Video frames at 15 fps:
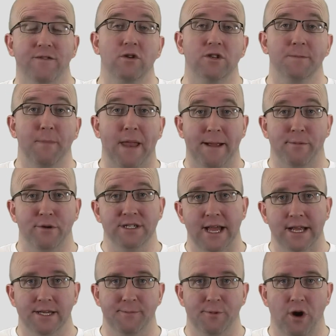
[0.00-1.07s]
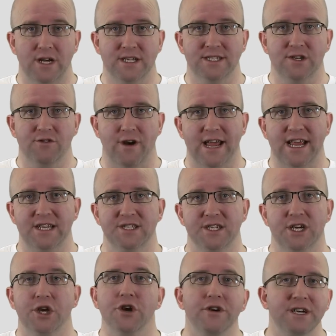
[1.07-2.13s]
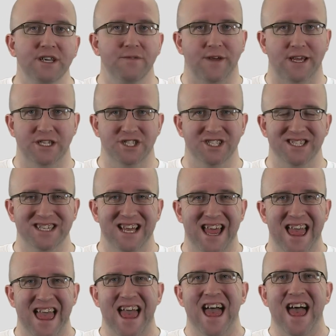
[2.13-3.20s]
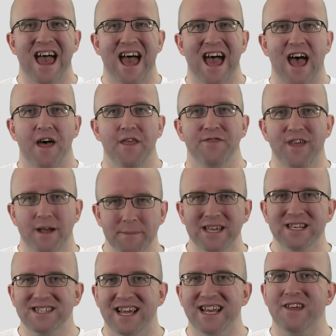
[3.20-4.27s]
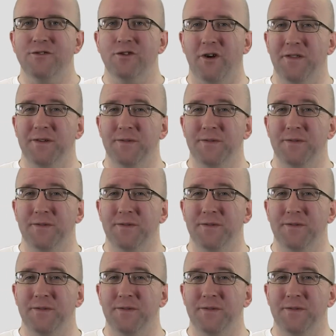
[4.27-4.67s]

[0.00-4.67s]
of course BlackBerry's enterprise-grade security features. That being said, if you're on